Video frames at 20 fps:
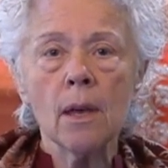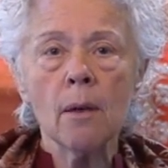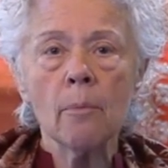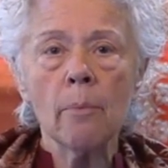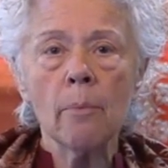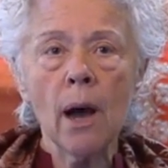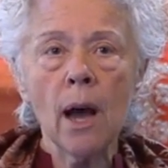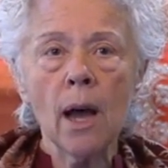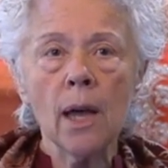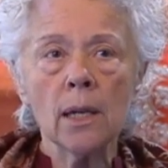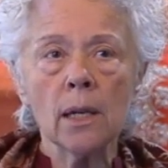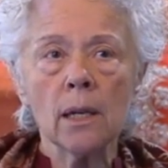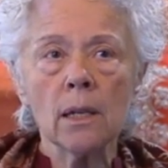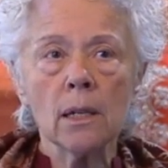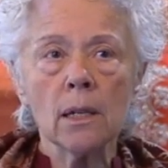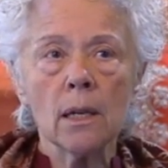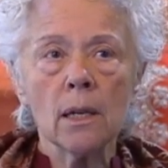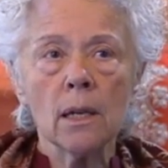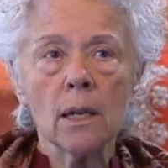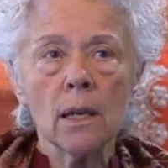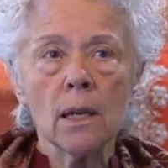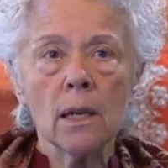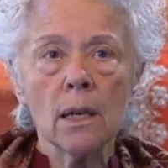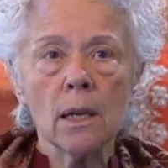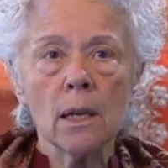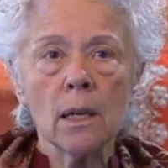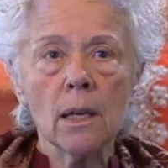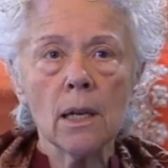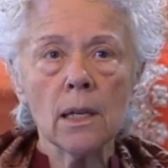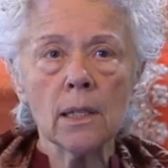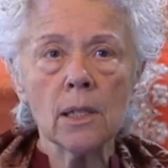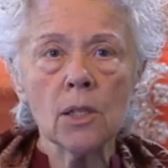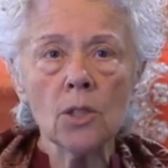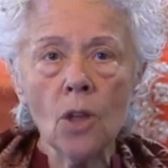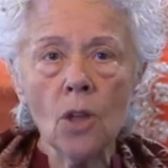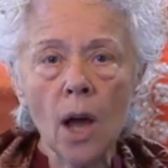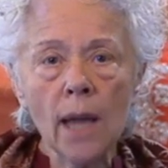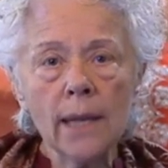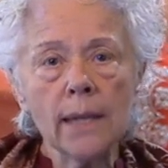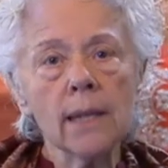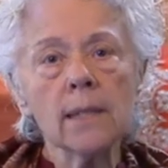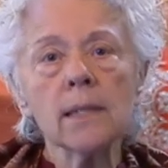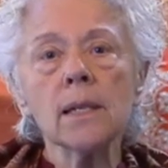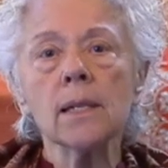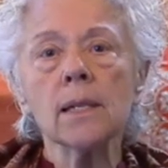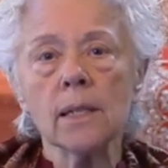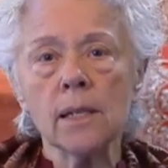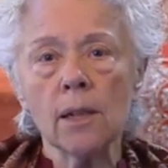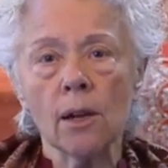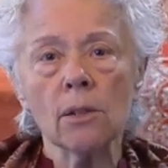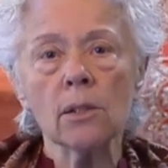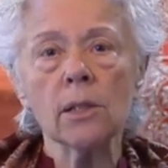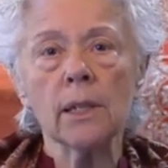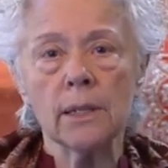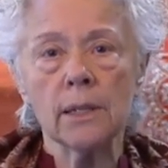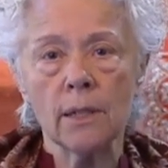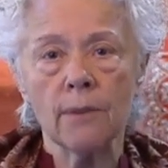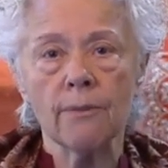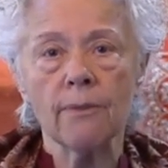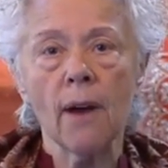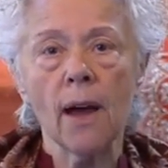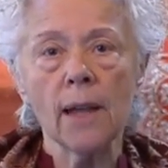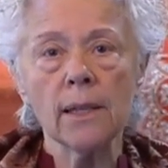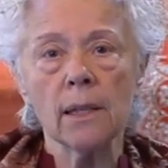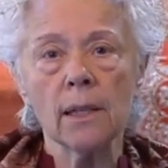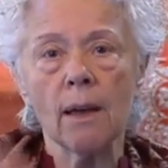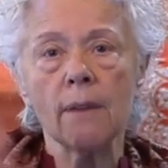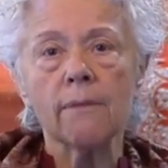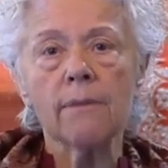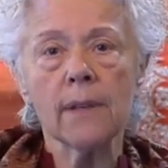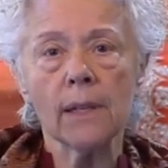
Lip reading: but it's not necessarily divine love.